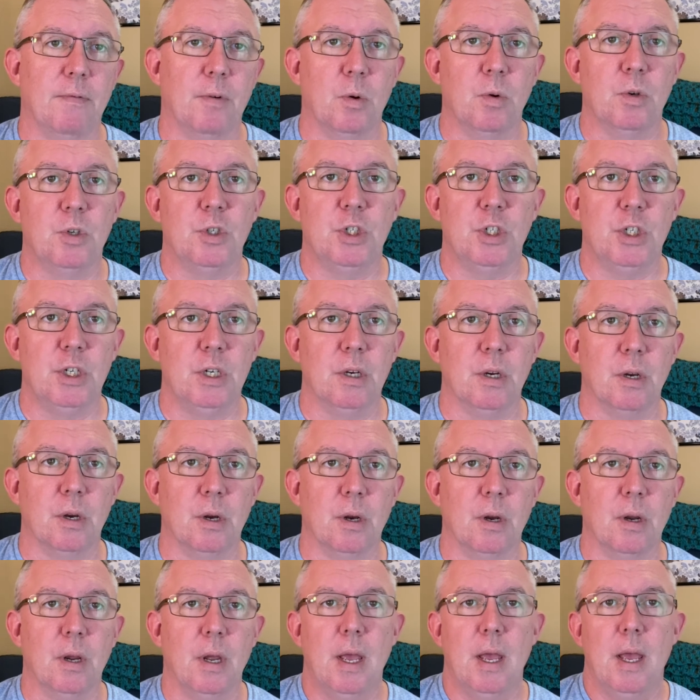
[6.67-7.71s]
first
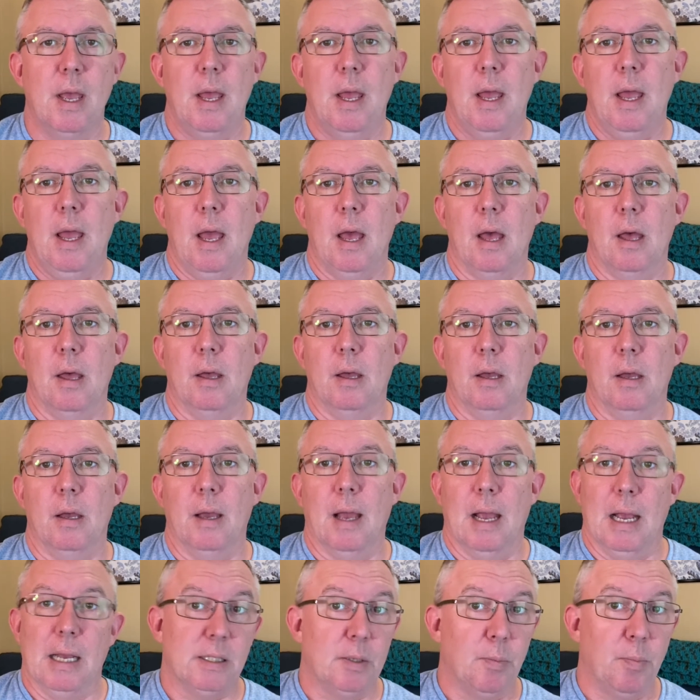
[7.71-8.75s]
year
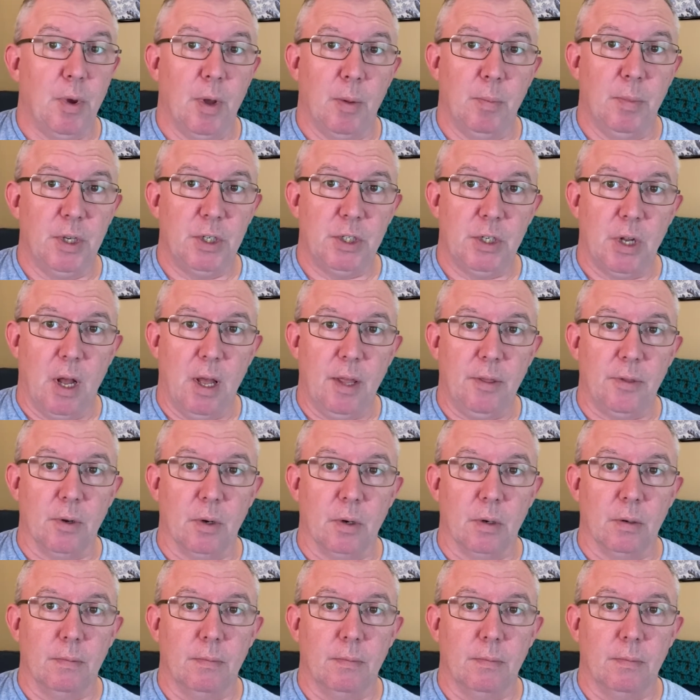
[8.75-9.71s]
as a published author.